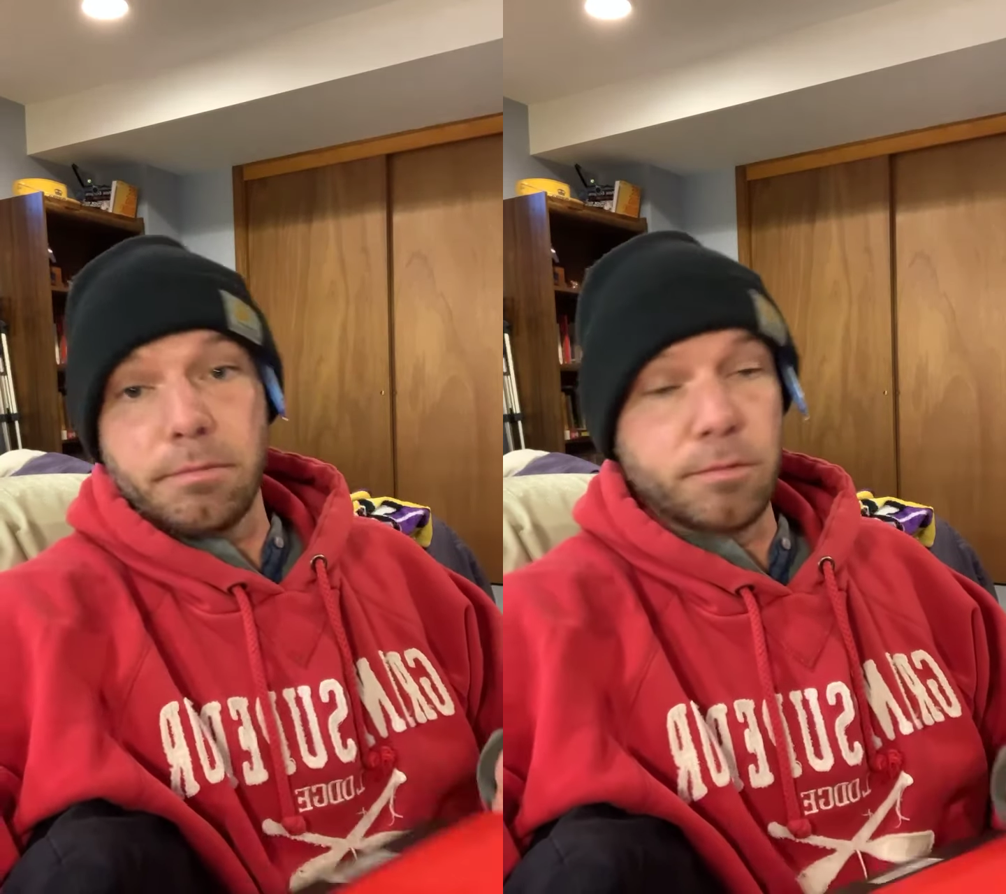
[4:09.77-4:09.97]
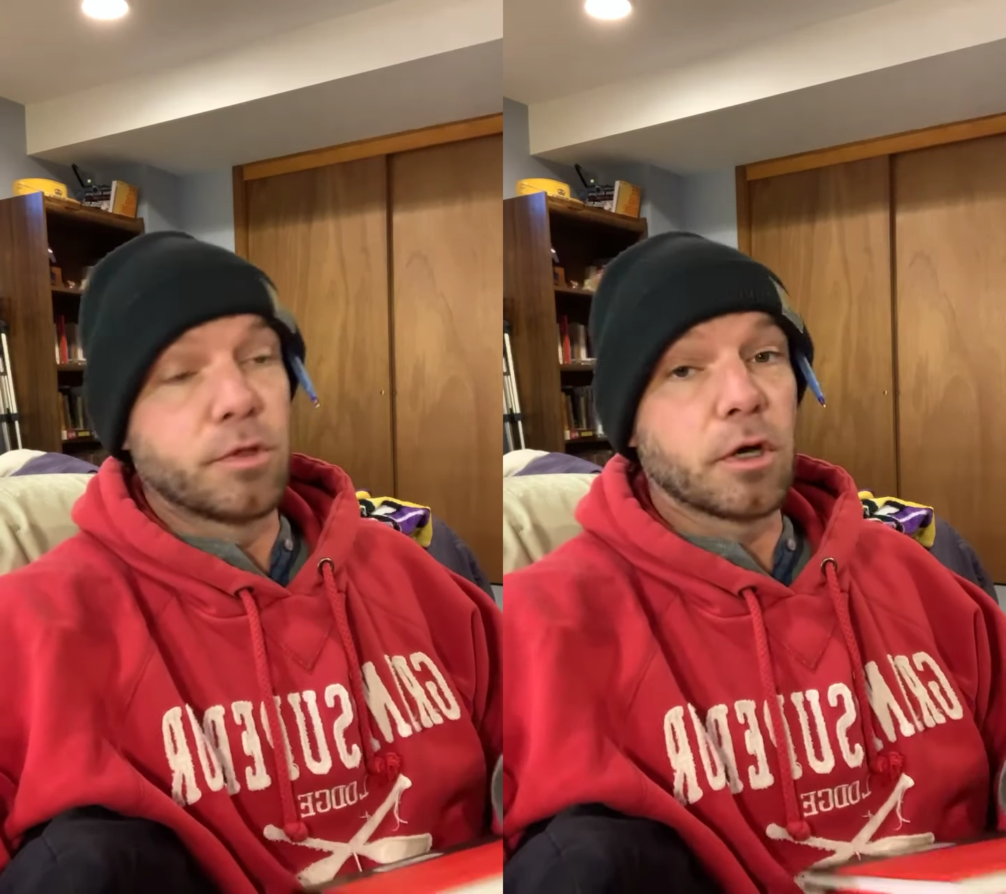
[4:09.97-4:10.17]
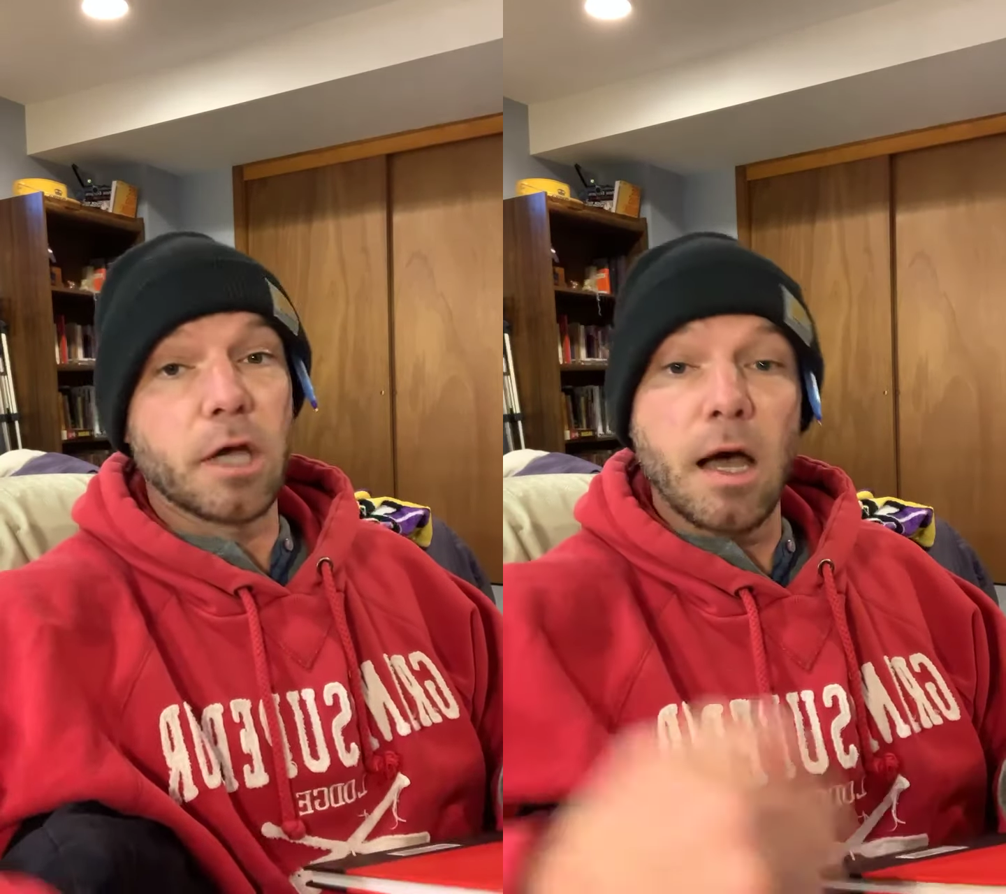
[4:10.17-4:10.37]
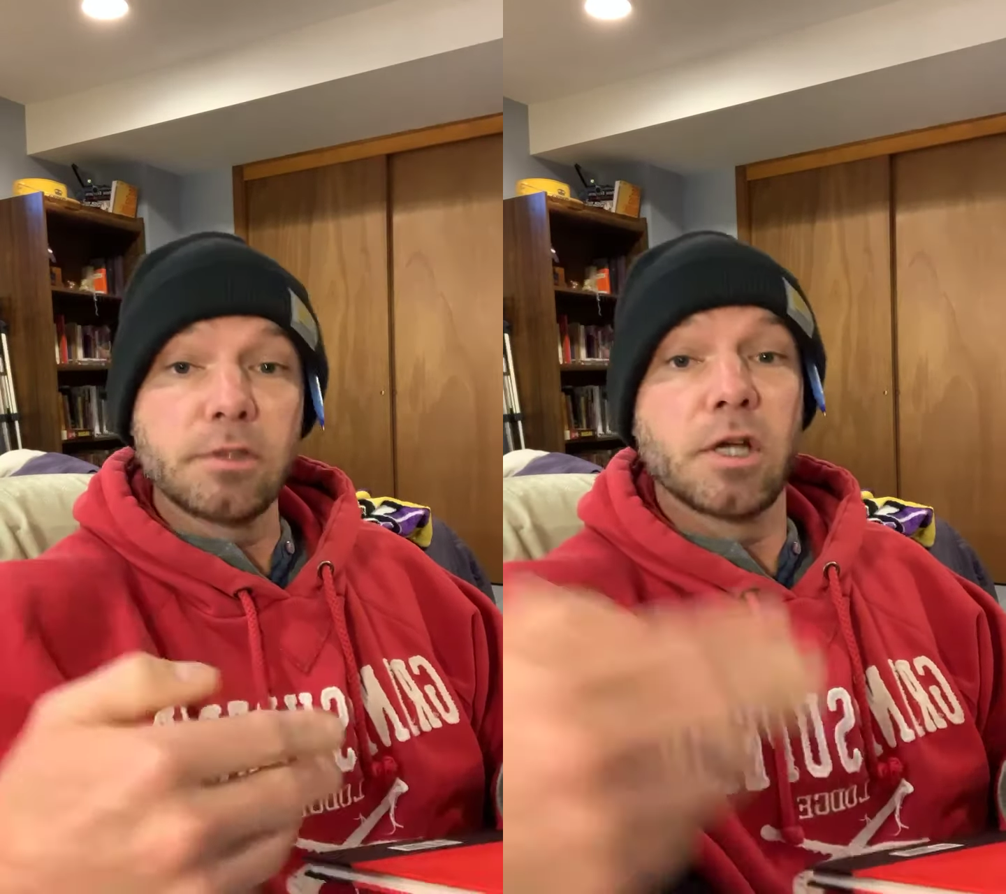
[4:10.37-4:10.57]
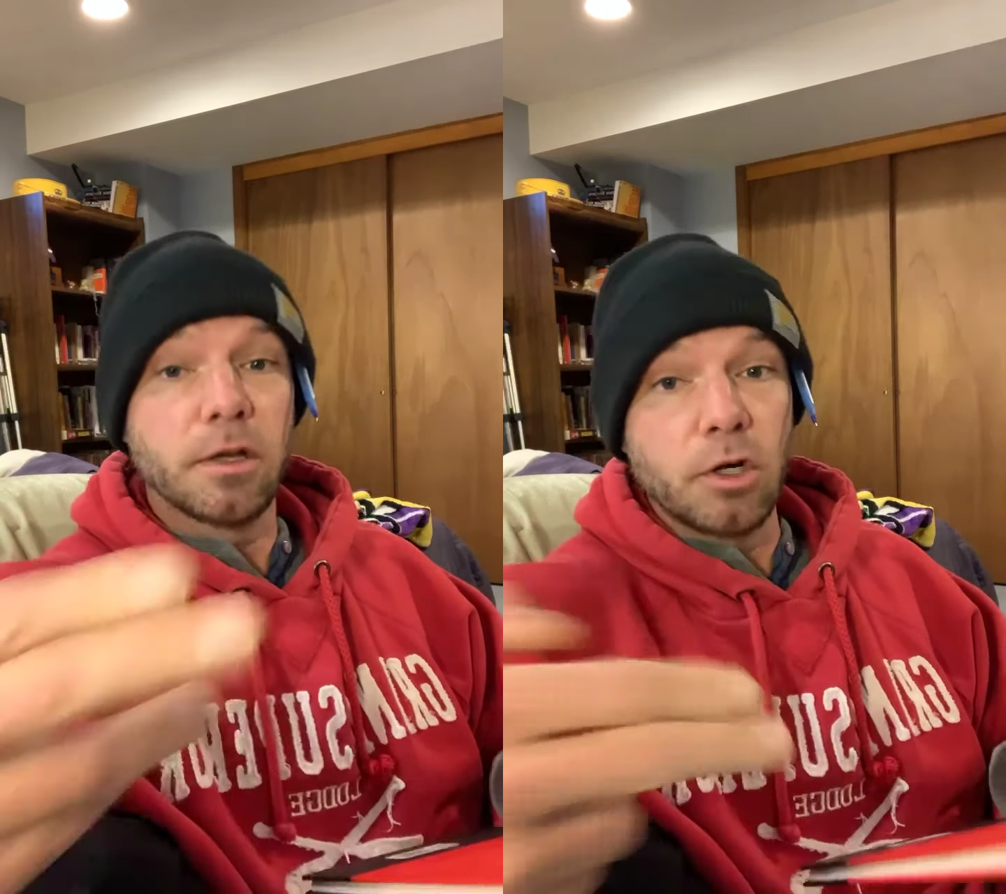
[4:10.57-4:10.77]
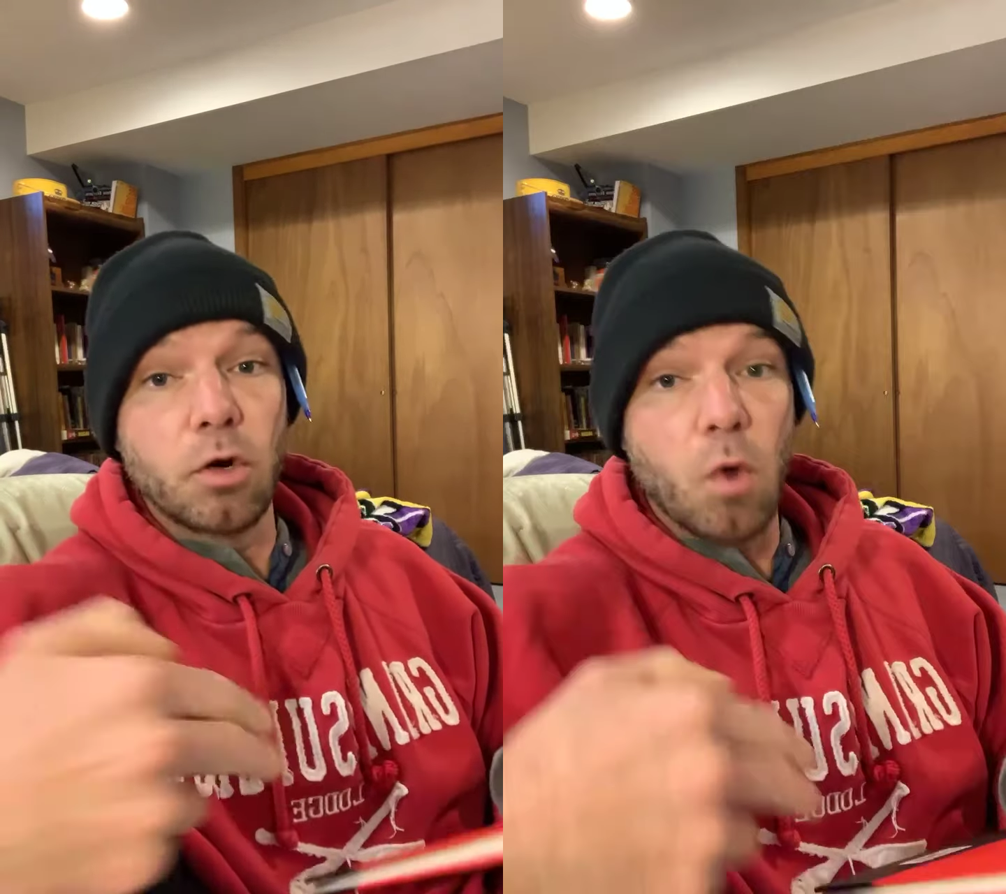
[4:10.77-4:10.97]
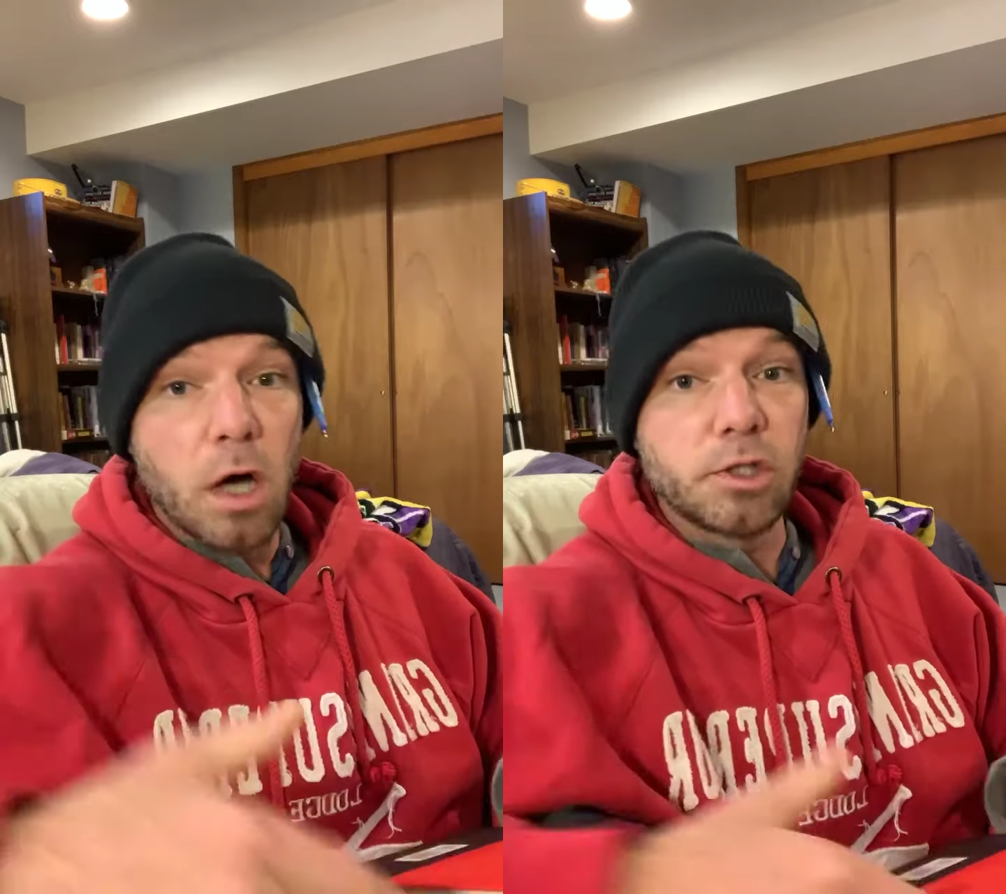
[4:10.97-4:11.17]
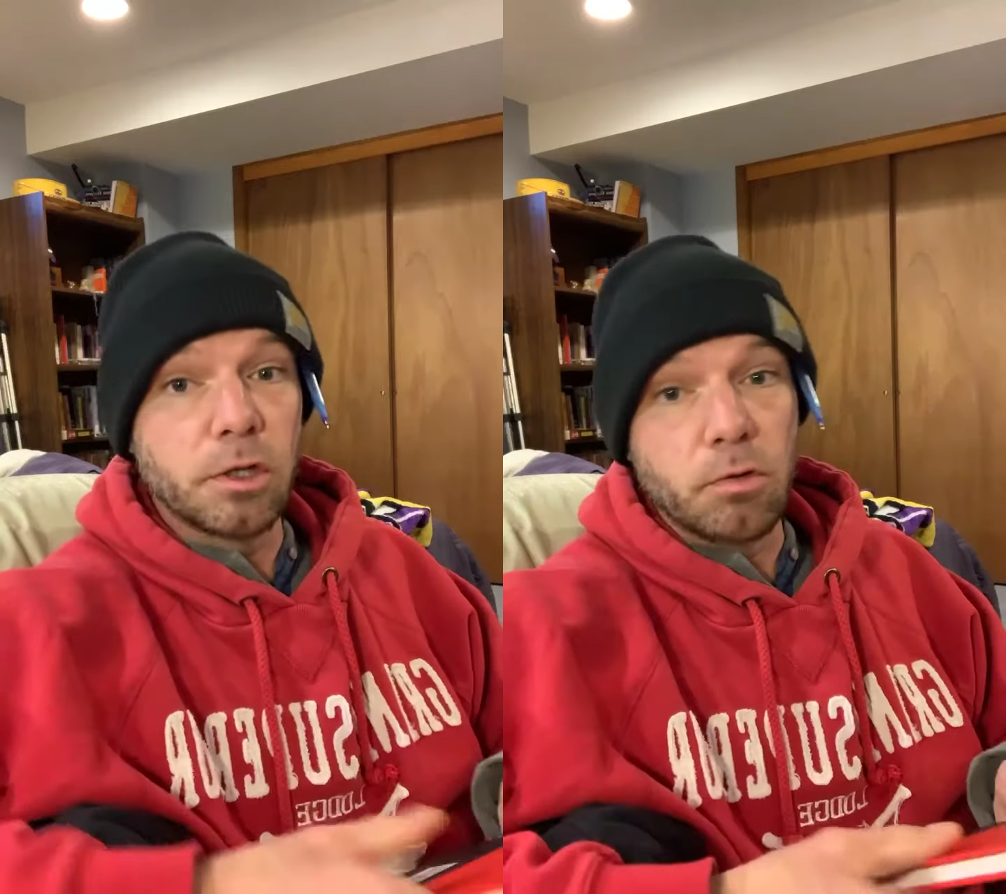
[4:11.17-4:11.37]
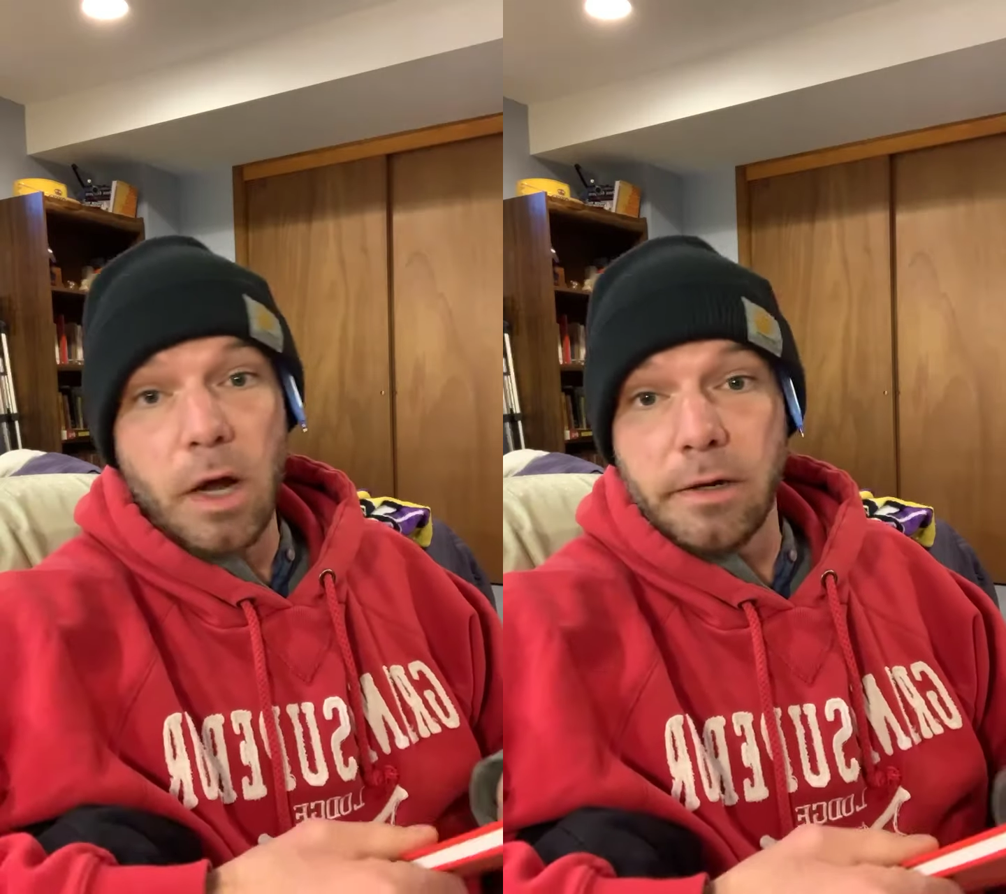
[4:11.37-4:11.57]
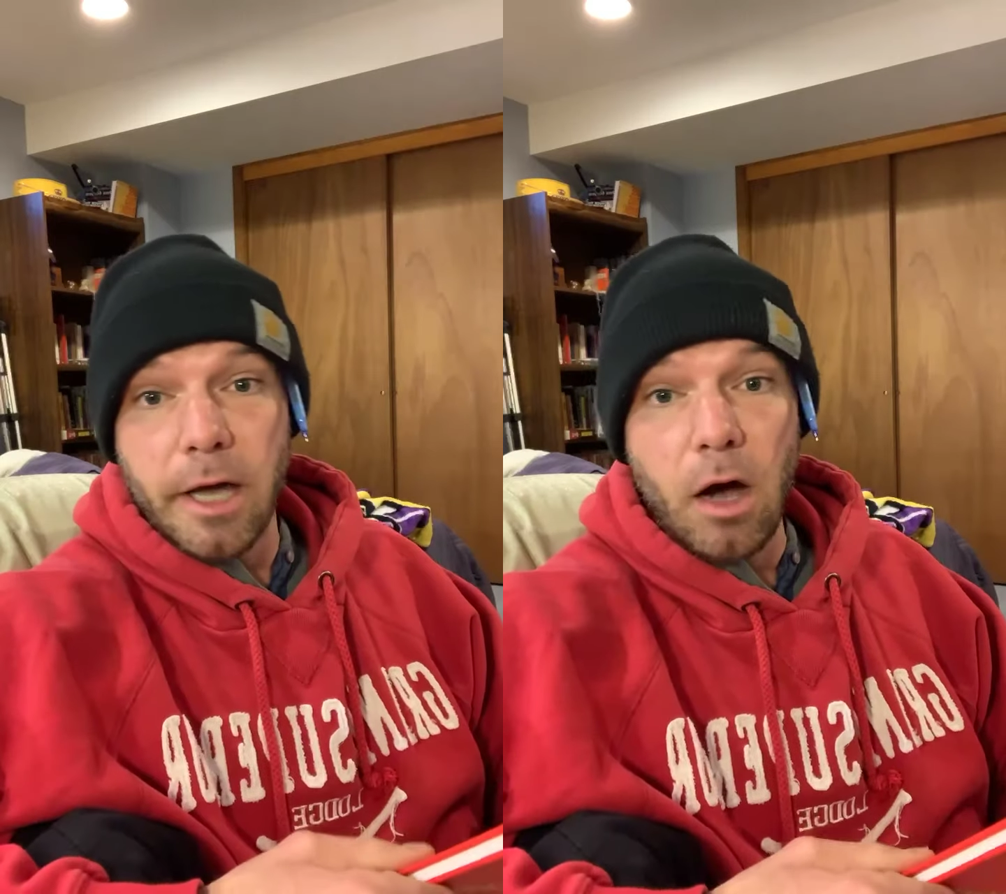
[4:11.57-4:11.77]
the content you're watching
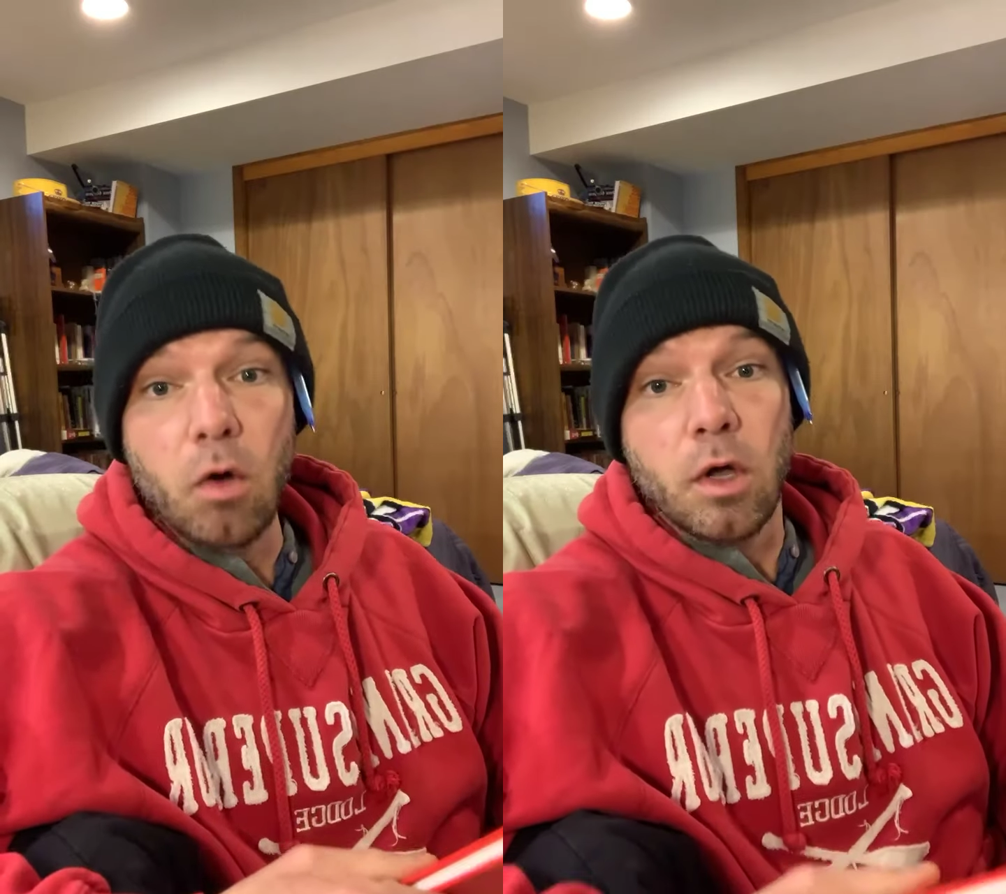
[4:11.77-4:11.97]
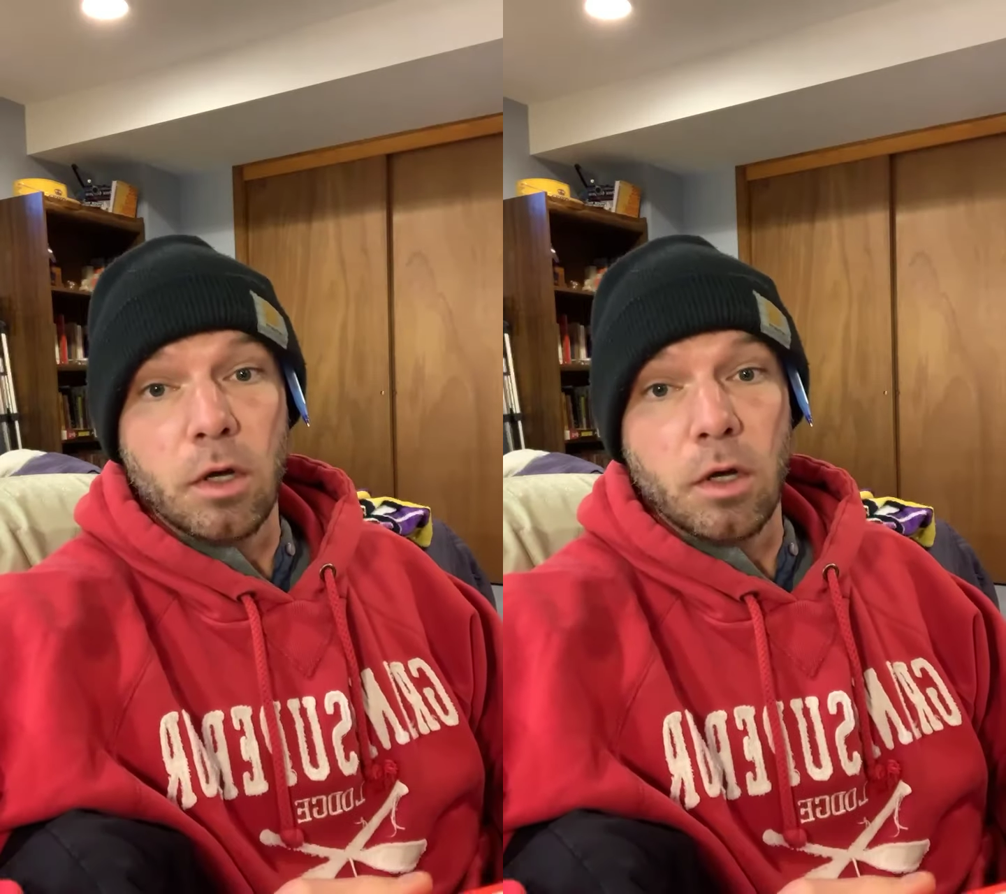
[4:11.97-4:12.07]
right now